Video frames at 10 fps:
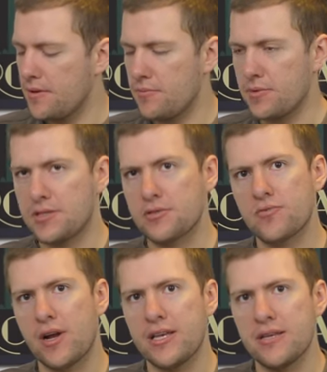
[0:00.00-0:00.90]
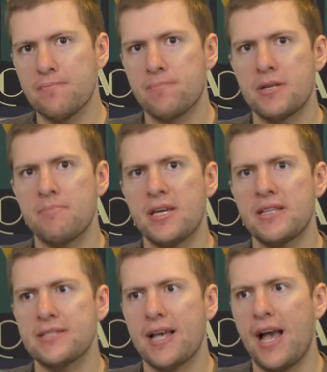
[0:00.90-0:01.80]
which is great, but it
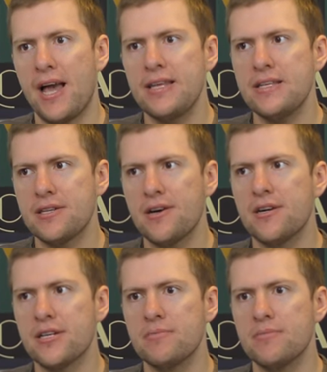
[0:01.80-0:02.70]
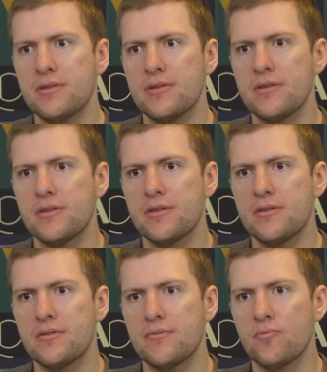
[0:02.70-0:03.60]
means any time
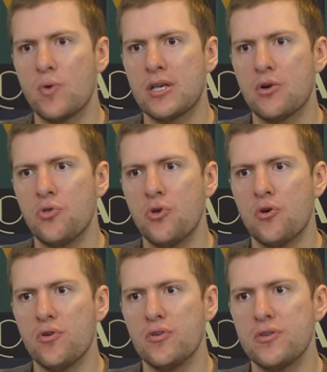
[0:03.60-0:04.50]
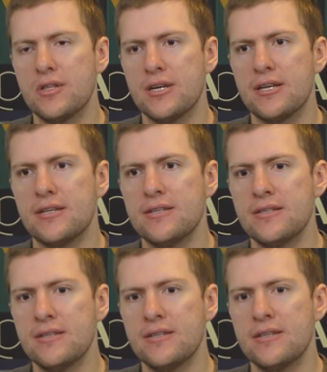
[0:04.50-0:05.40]
where you're not like
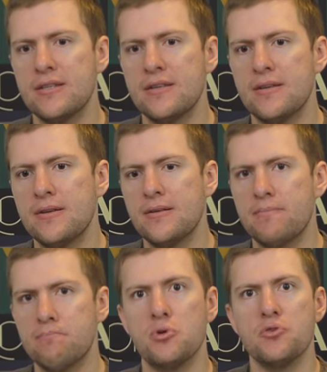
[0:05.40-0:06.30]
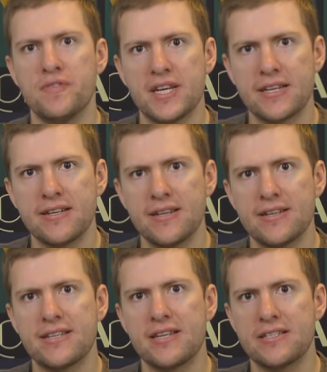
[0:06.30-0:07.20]
moving,
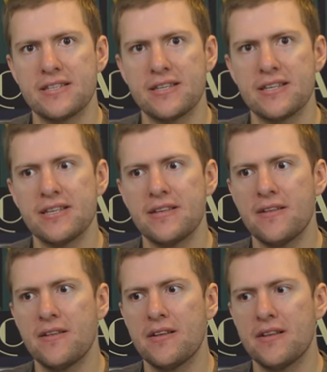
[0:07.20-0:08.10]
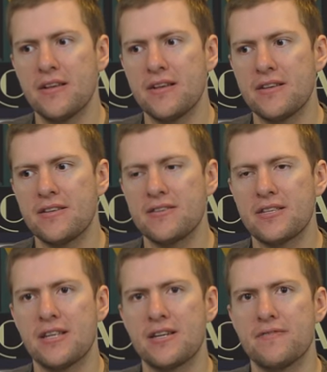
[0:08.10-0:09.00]
essentially, you
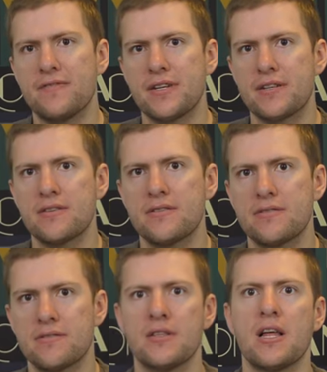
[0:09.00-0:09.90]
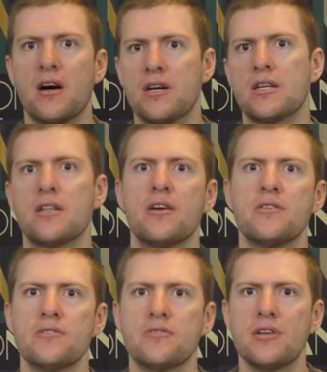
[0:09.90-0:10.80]
sit there and think, so they're hiding a
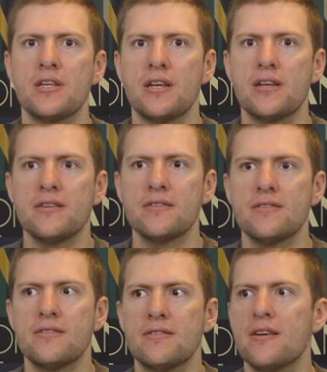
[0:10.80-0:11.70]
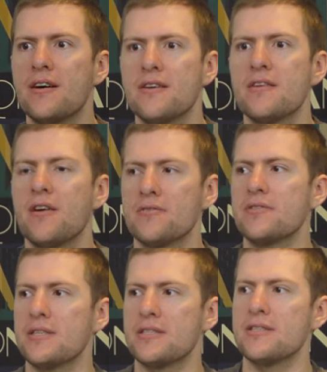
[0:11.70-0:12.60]
loading screen here. Uh, oh, so
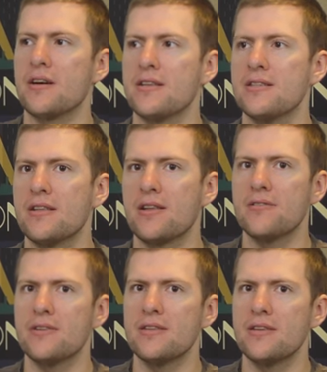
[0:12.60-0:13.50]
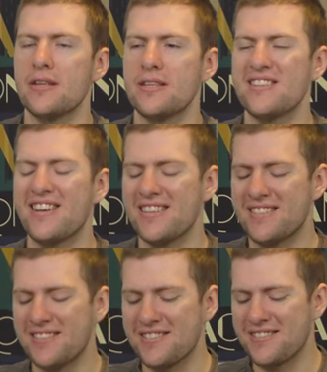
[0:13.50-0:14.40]
this is hiding the loading. And it, it's
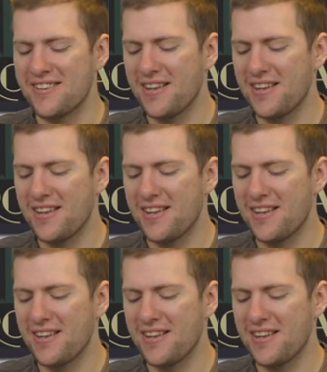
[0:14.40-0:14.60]
just,